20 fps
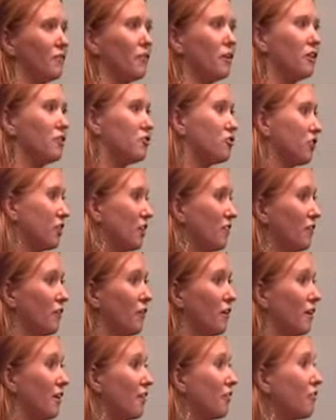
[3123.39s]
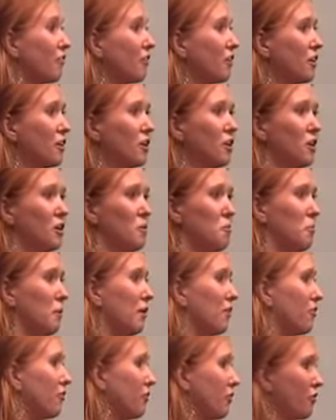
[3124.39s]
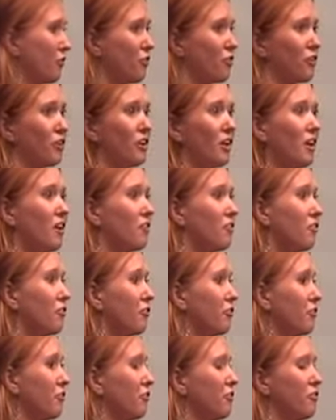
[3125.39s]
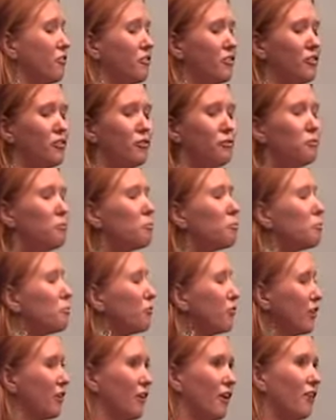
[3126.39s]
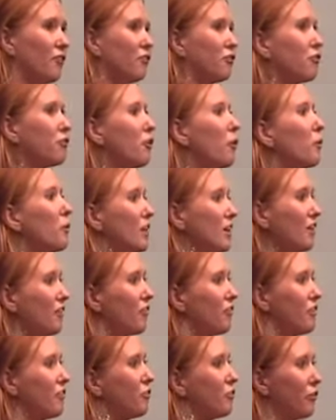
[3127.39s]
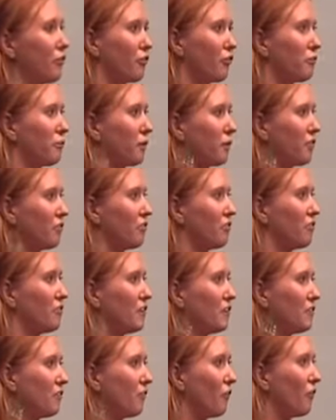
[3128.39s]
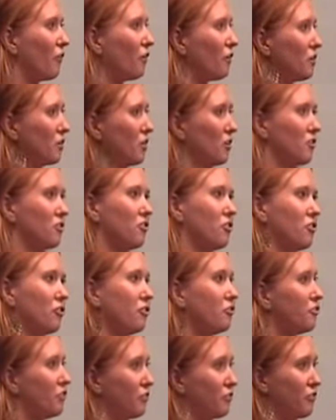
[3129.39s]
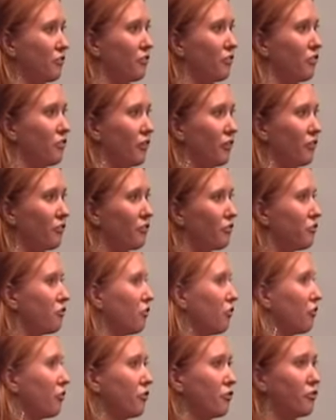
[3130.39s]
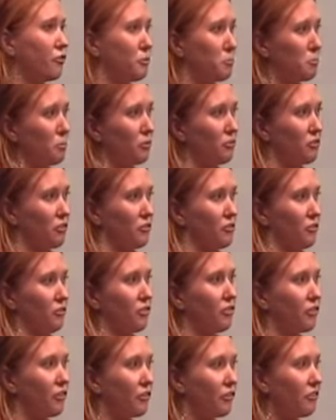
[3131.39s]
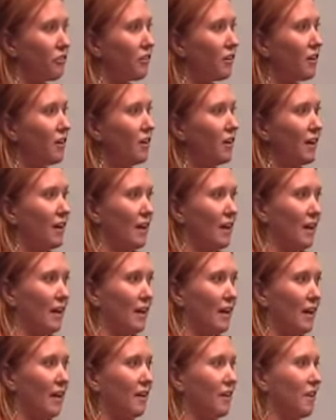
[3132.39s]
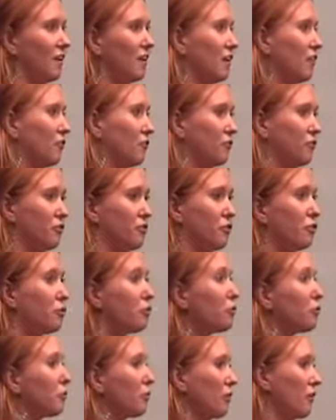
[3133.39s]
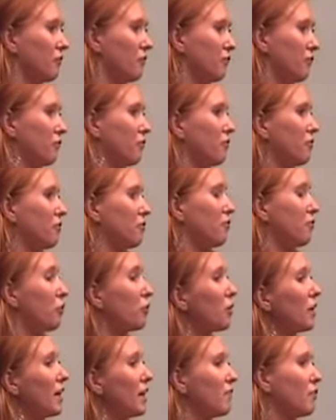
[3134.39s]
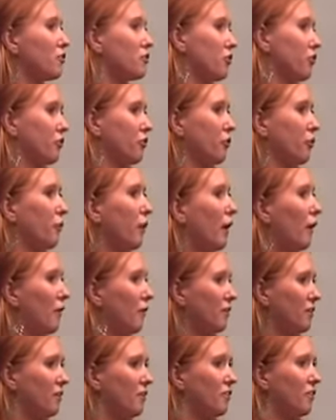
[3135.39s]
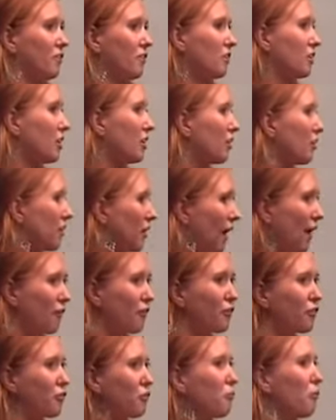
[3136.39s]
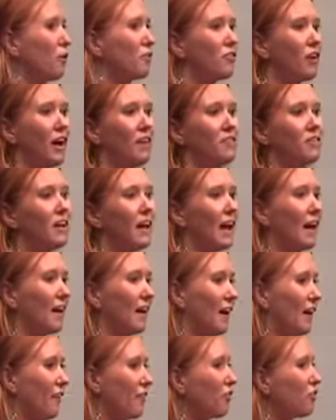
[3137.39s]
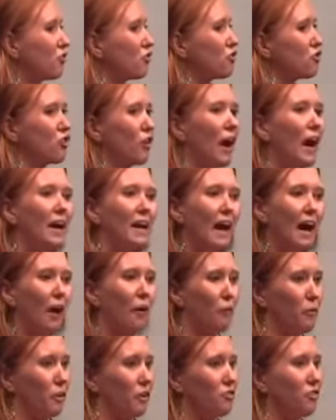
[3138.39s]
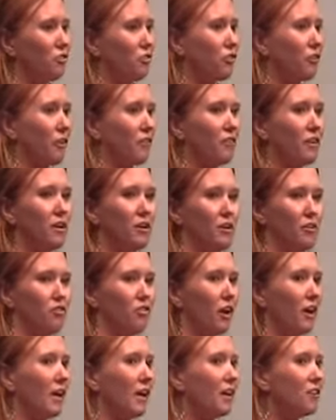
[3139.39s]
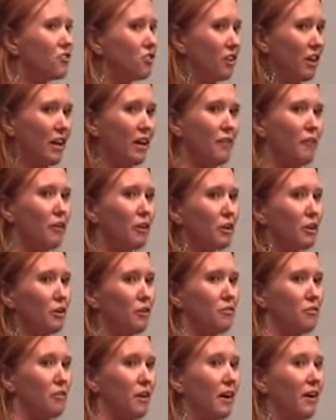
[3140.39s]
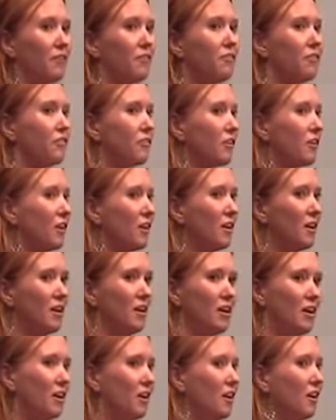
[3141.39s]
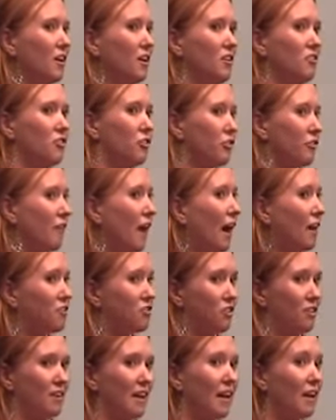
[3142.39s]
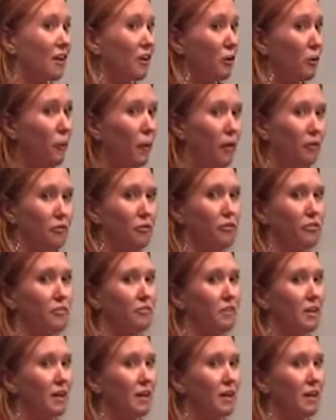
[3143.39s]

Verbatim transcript: and what GMO is. But seriously, it's it's so easy to explain to people just the differences, just the simple differences. And if you if you're able just to go out and at least one time a day, at least try to outreach to someone or try to educate one of your friends. Just imagine they can go out to